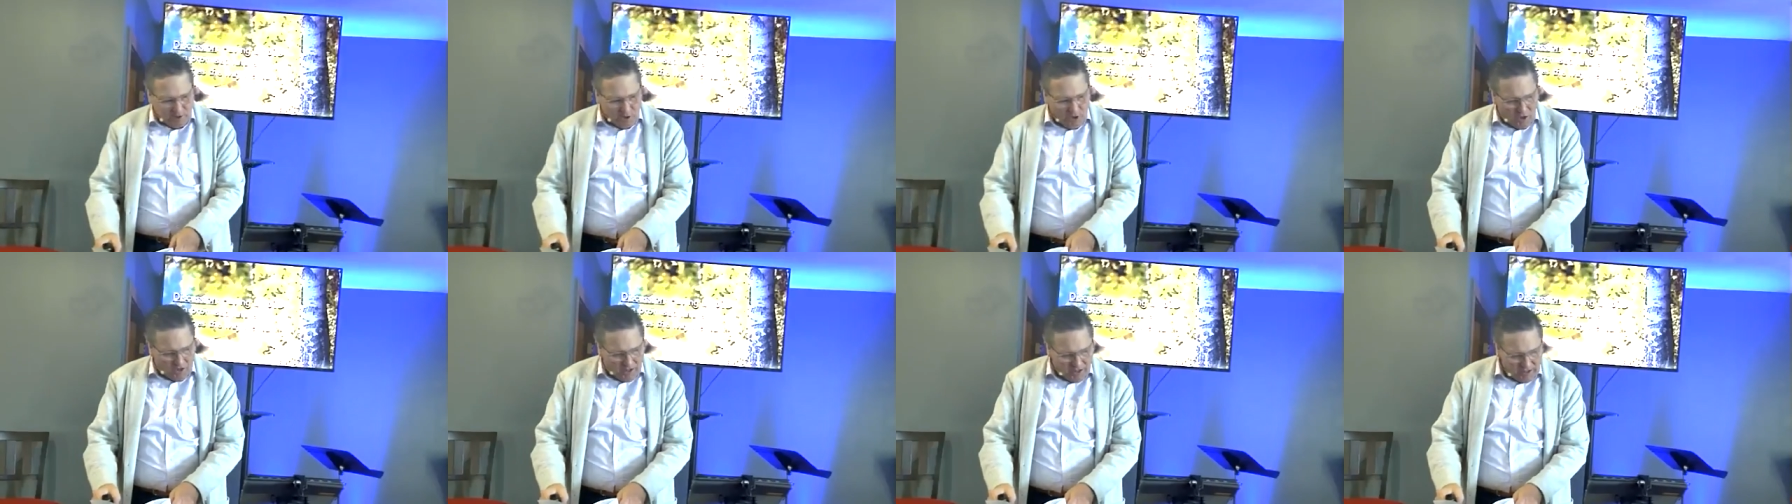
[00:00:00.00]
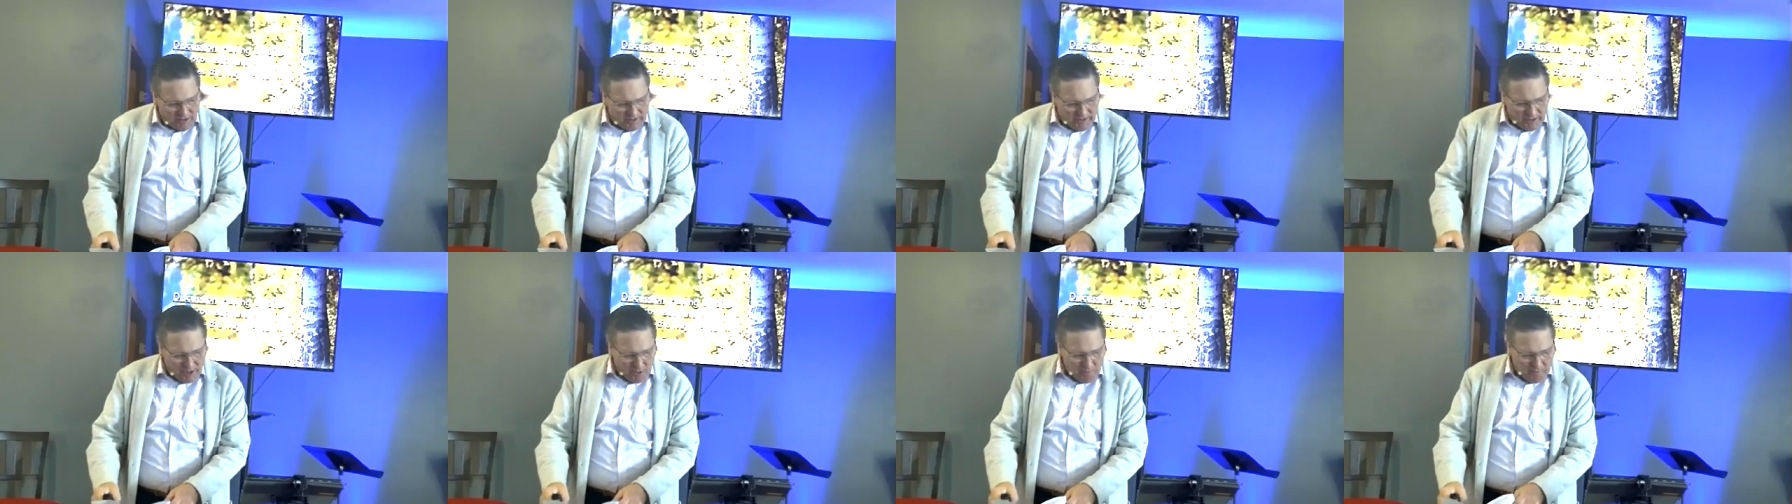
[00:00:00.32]
look a
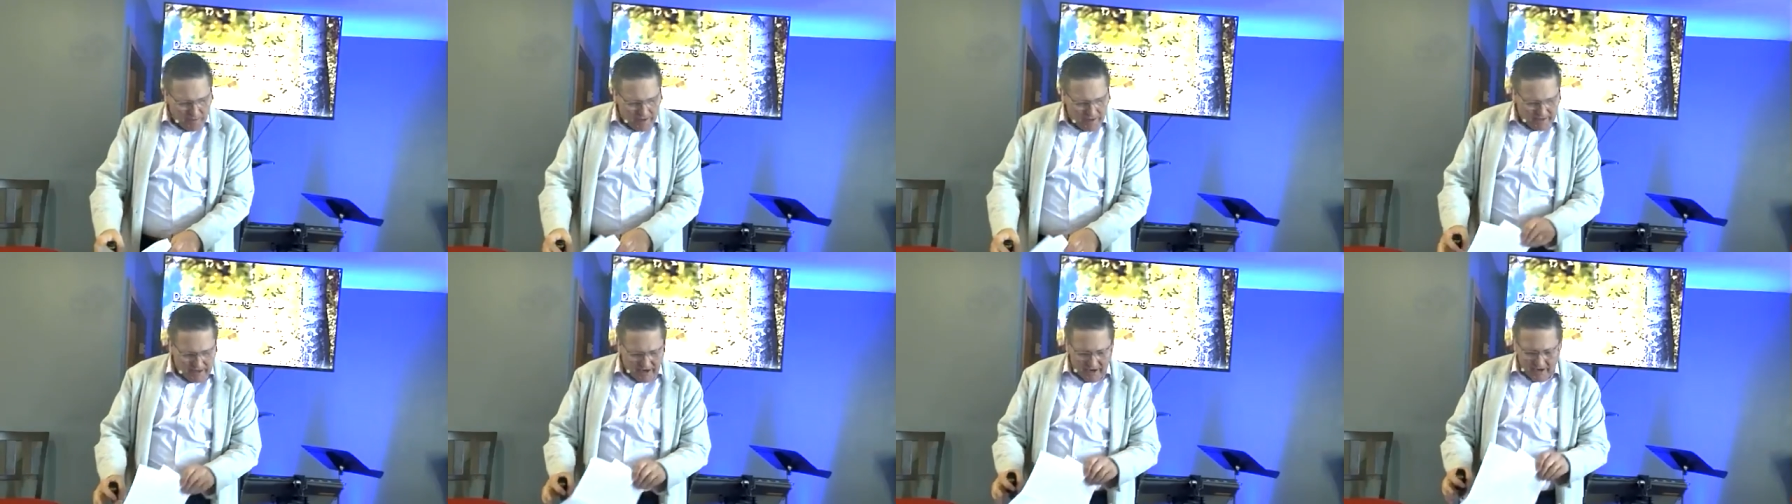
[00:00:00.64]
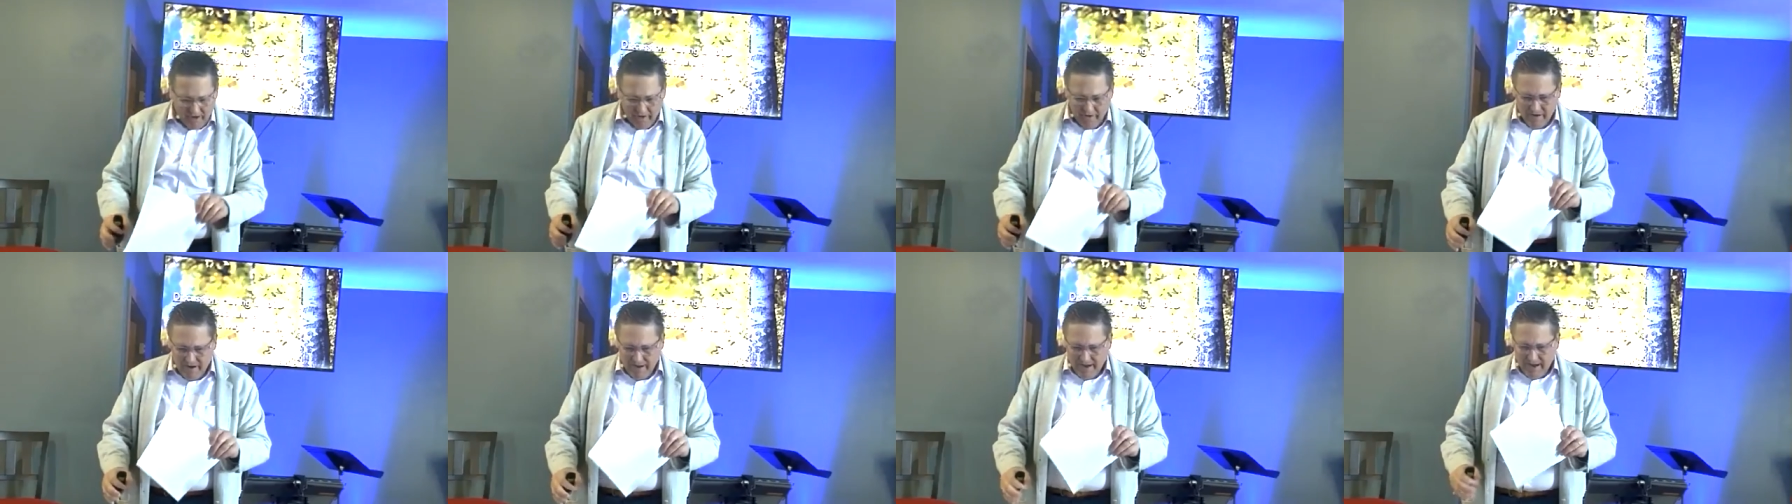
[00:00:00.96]
little bit
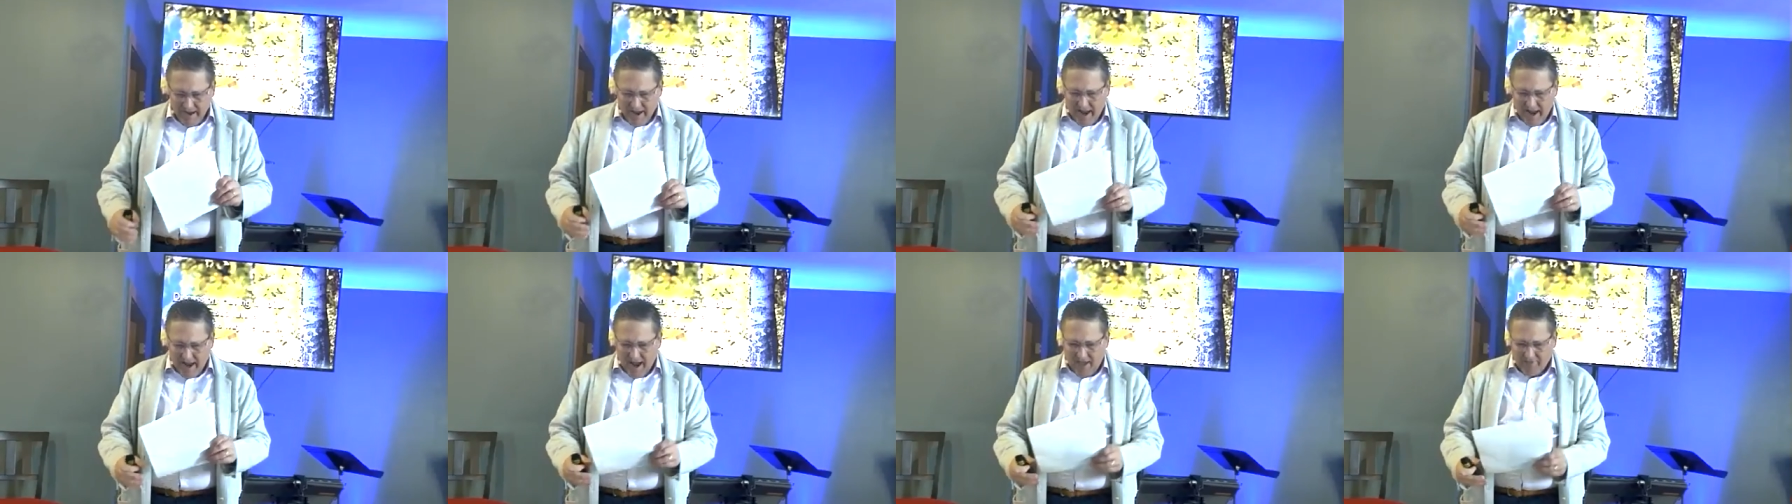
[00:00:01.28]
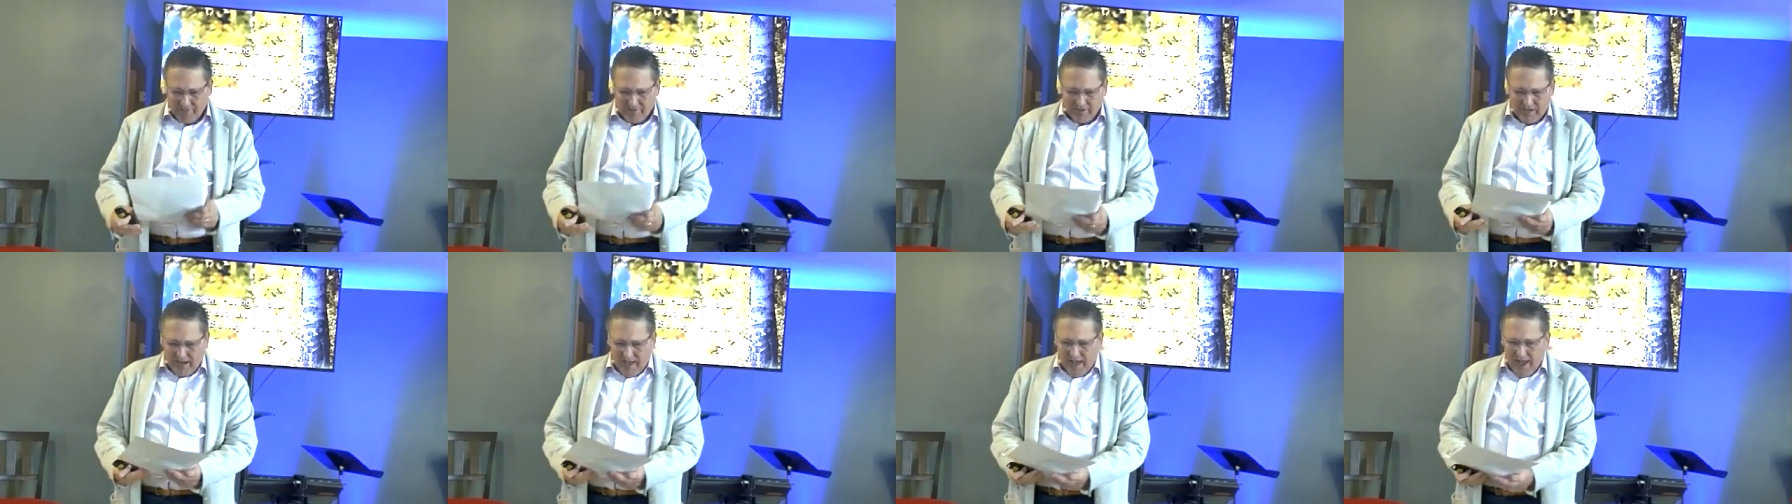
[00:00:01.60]
here
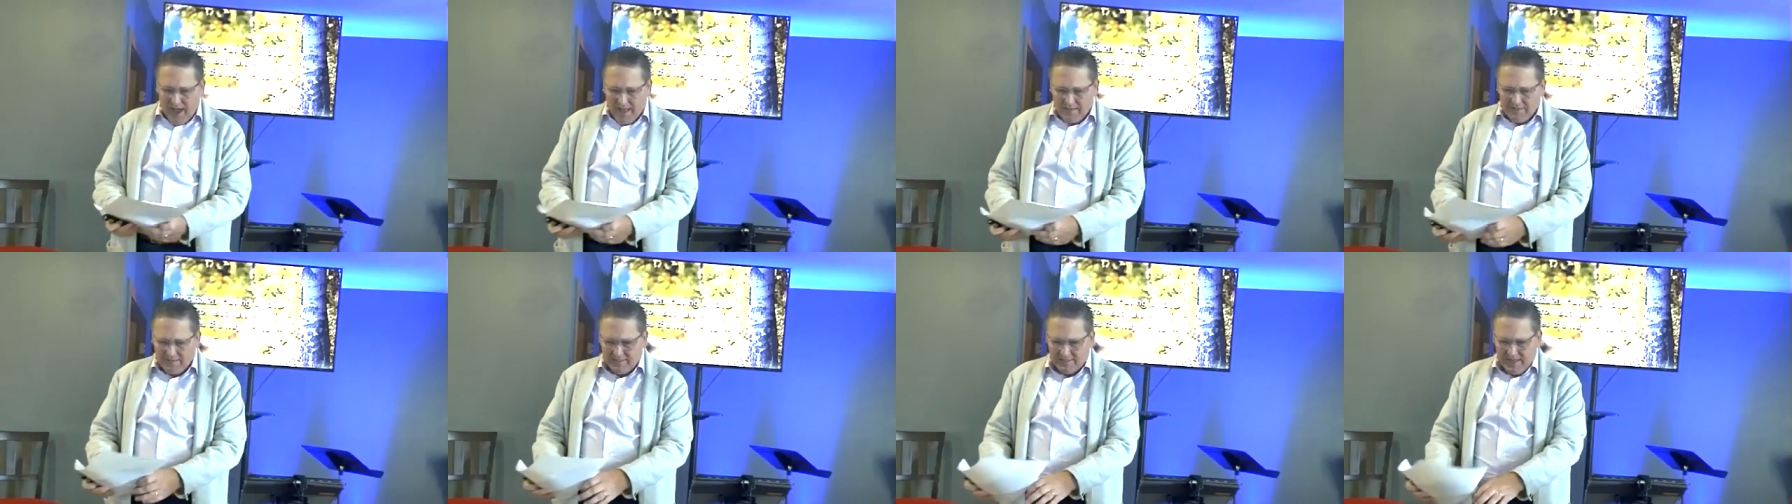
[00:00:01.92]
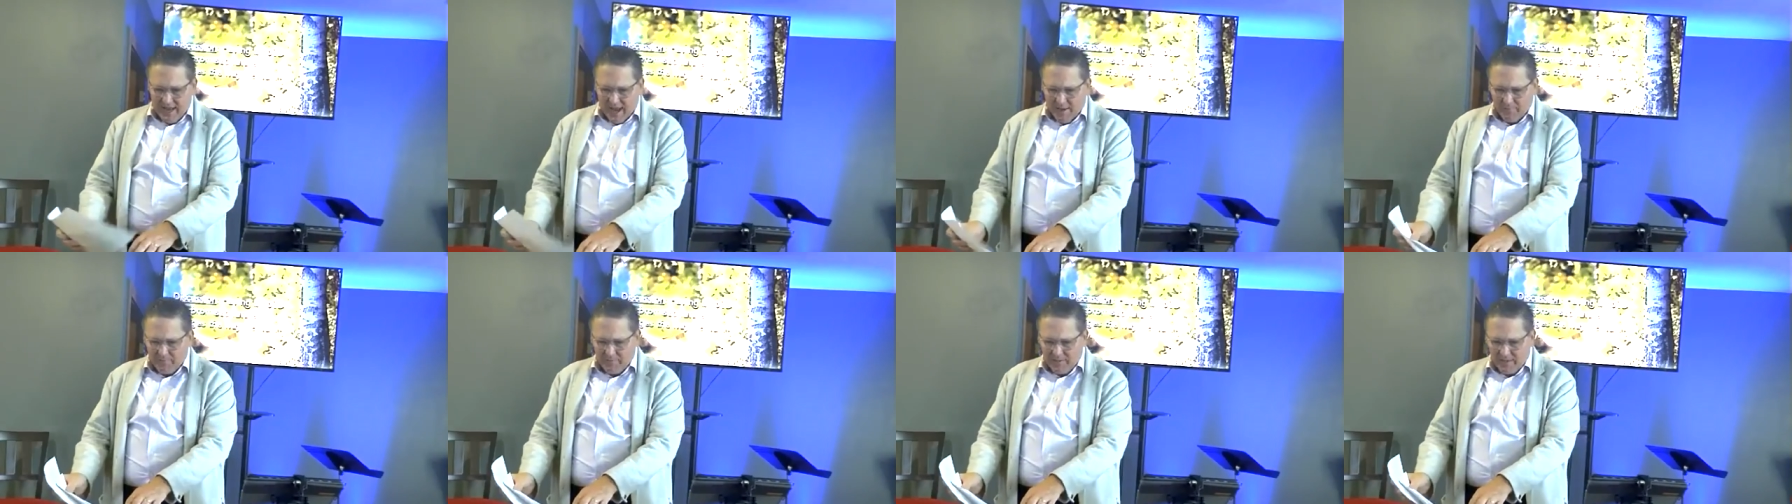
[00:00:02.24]
at the
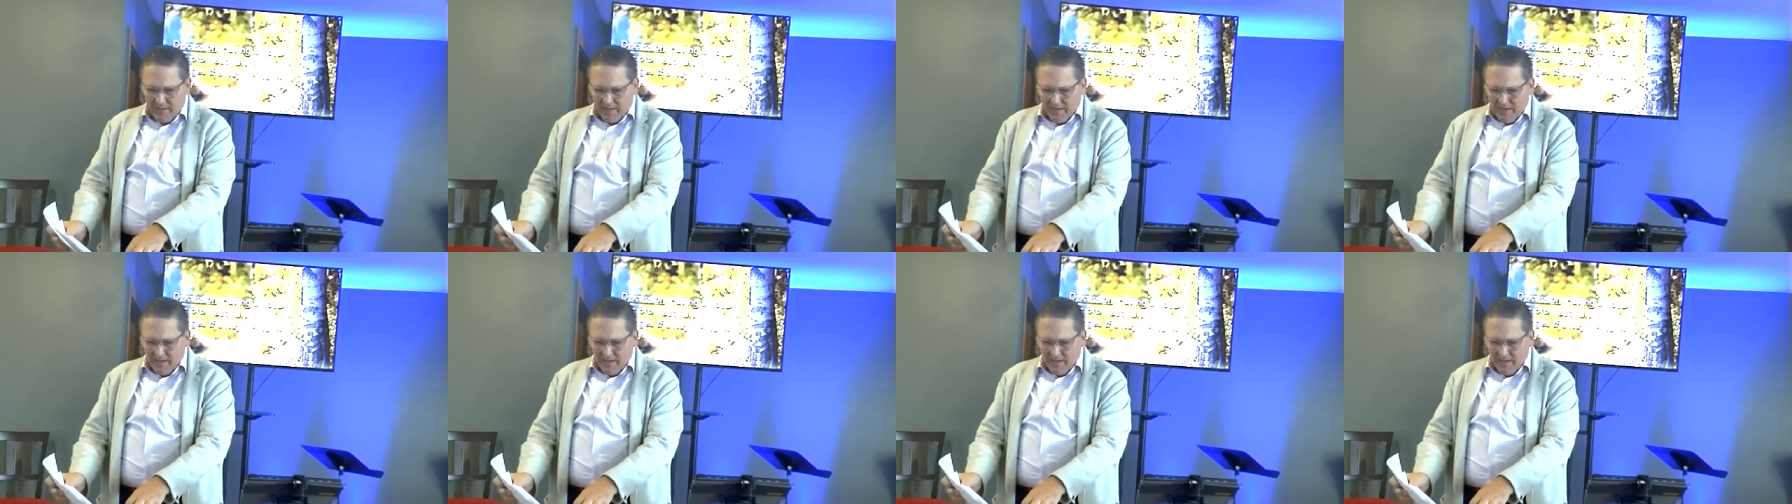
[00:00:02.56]
concept.